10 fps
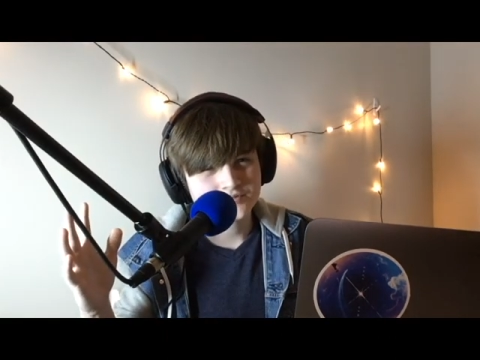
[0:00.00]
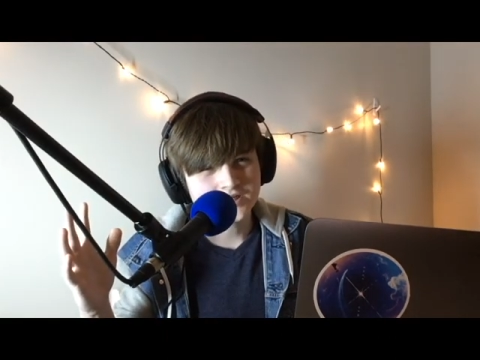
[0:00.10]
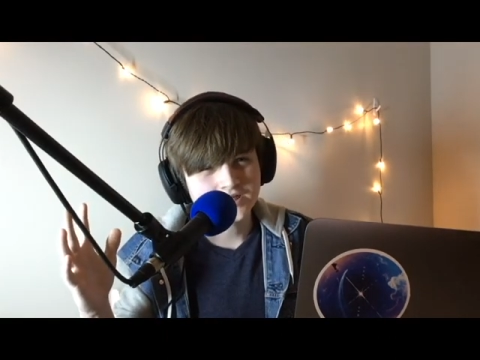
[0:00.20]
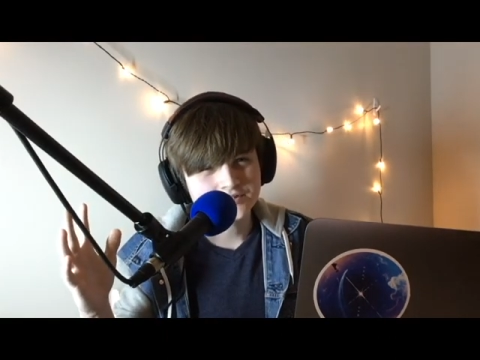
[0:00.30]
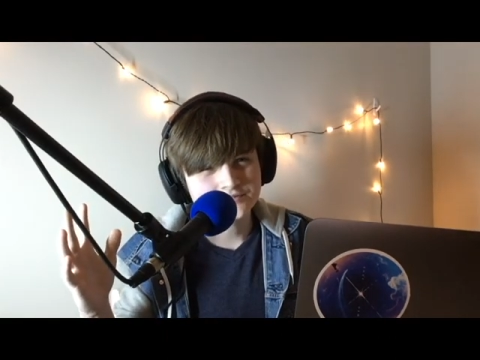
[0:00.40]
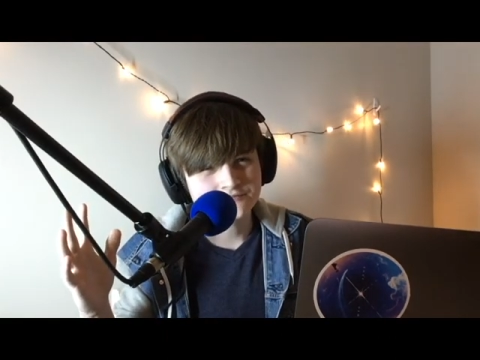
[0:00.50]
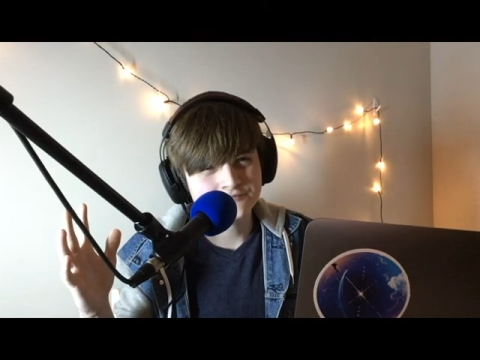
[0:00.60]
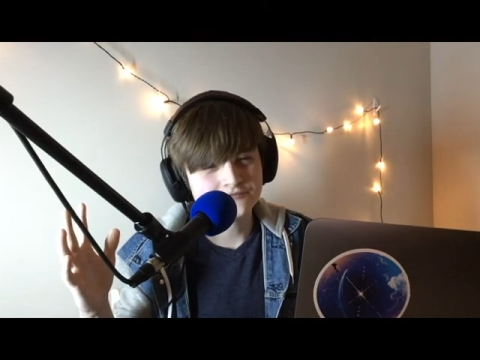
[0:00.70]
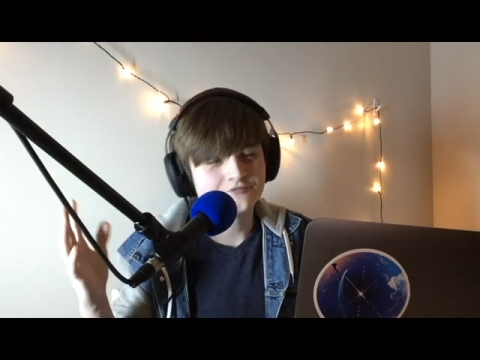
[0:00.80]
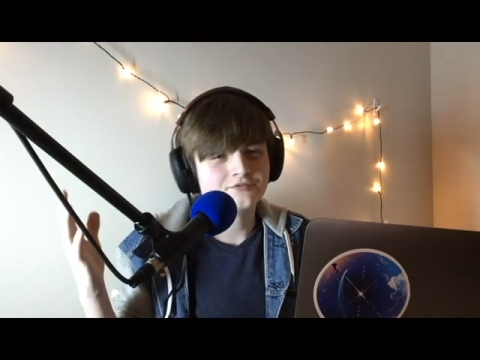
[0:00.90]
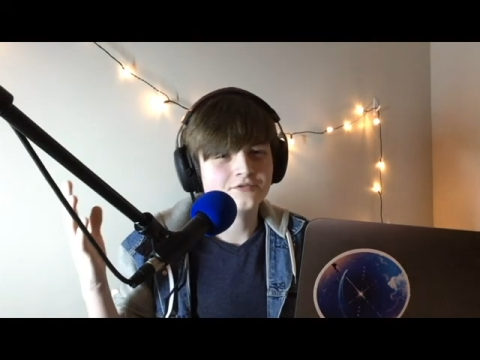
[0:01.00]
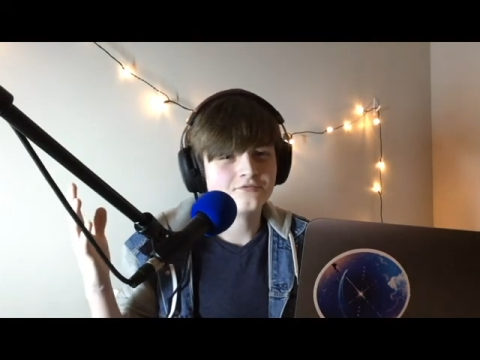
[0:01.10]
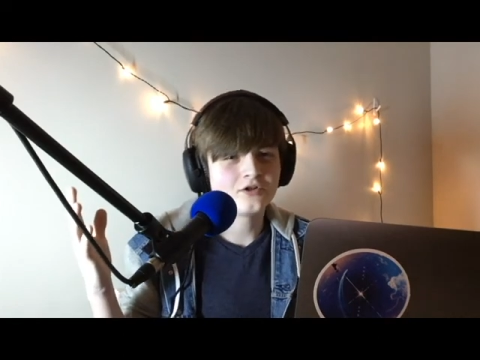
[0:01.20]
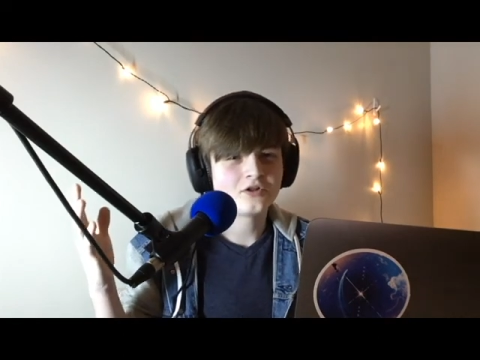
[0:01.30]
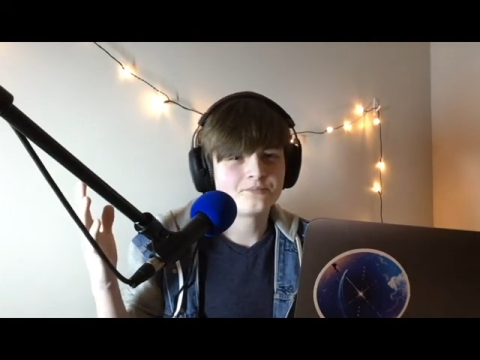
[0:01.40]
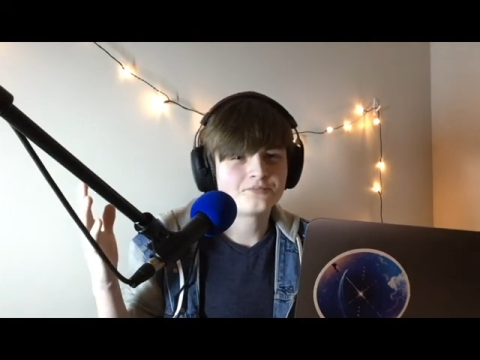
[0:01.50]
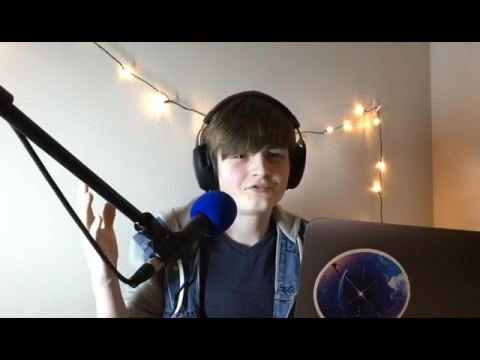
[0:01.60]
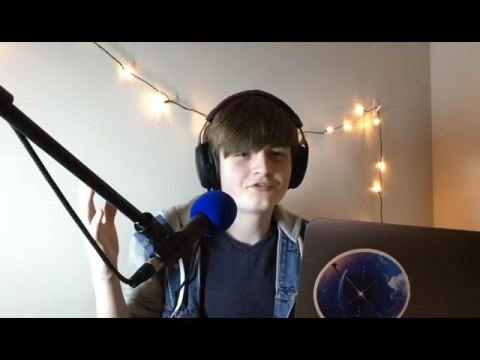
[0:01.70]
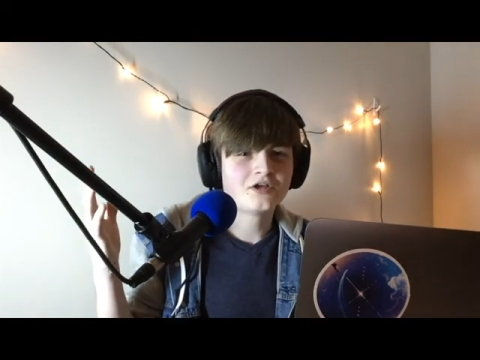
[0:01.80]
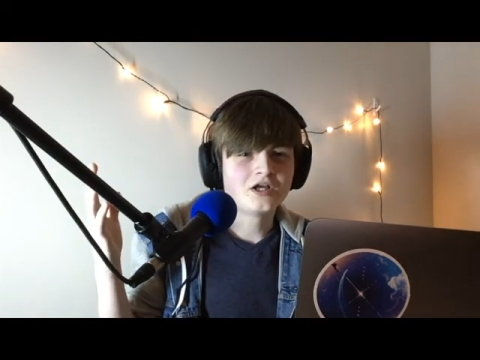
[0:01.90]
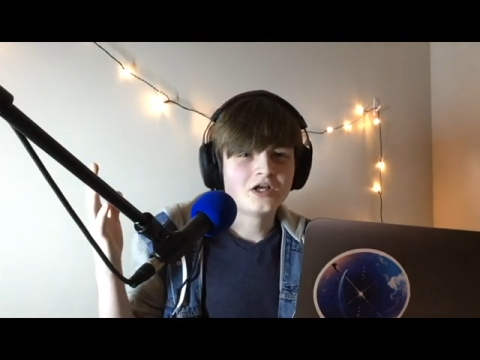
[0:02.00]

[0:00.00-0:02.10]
kind of develops